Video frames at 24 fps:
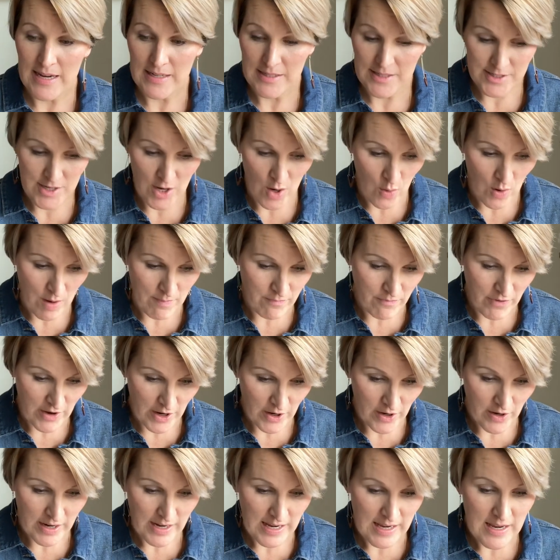So I'm
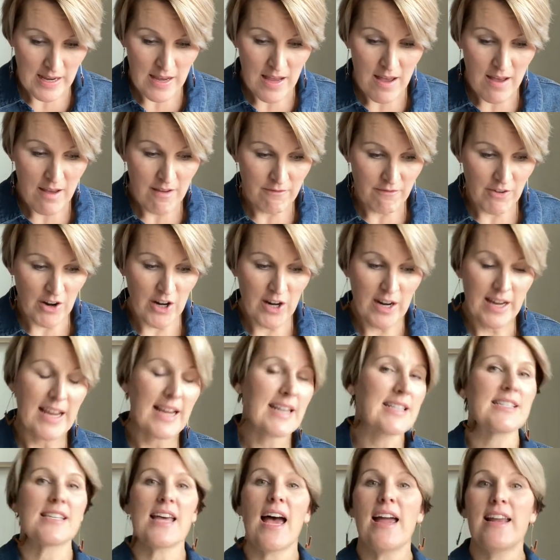very, very
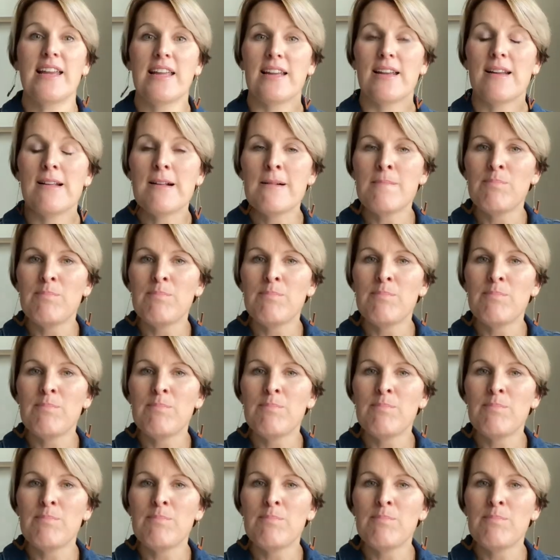excited.